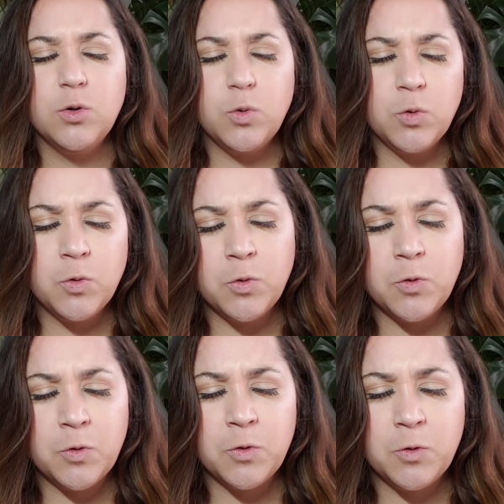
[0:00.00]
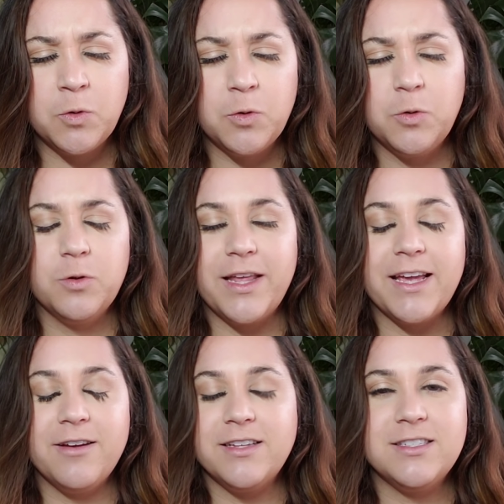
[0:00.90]
ooh,
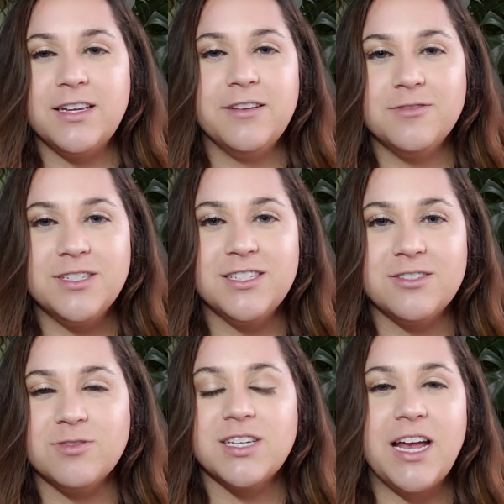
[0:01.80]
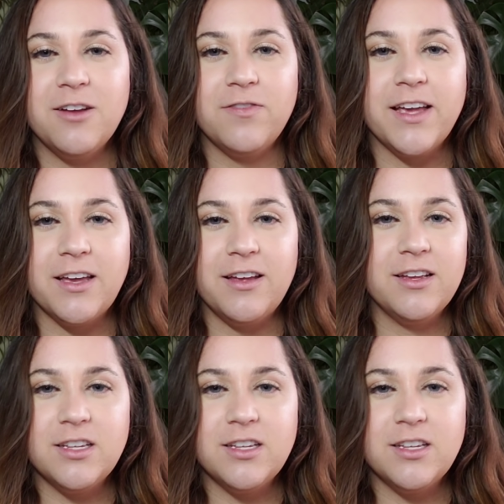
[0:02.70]
like it was kind of like